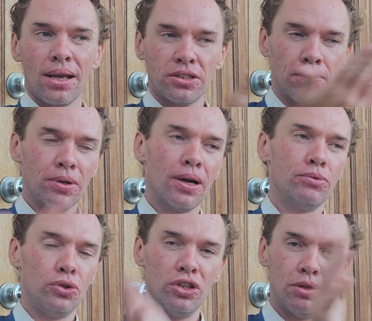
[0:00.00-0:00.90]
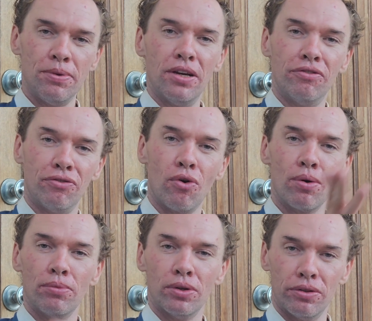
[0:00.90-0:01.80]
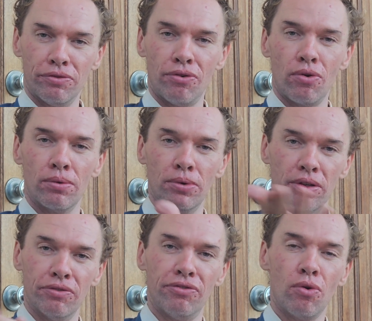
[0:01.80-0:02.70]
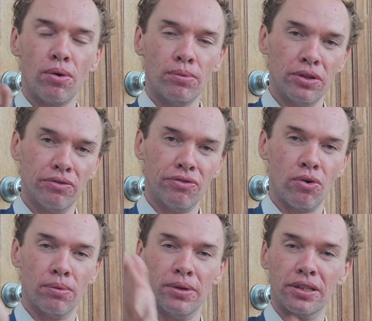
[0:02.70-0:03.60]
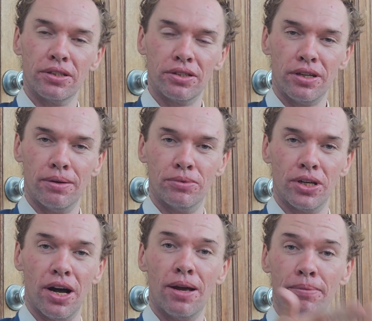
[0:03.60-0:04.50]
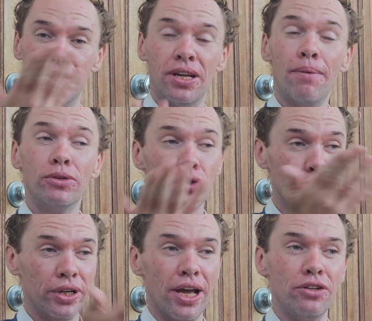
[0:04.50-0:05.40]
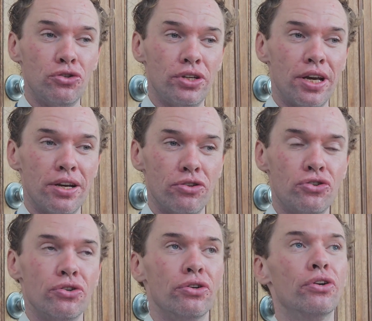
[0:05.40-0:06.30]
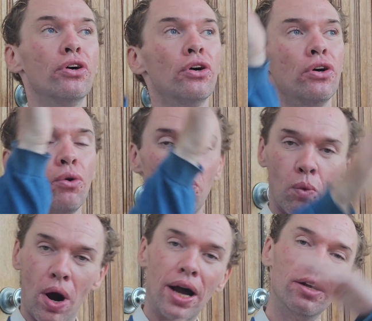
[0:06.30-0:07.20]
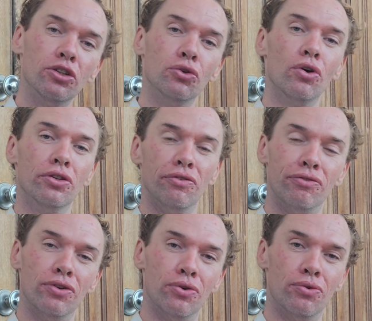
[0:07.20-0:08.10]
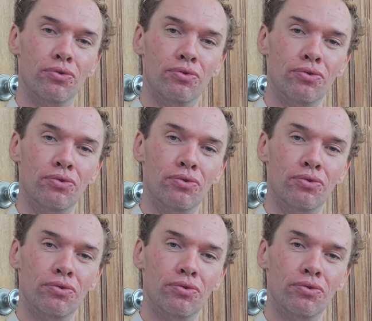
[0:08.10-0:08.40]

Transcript: Sometimes you need to be informal and formal and formal and formal at the same time and demonstrate education while you're on the flow.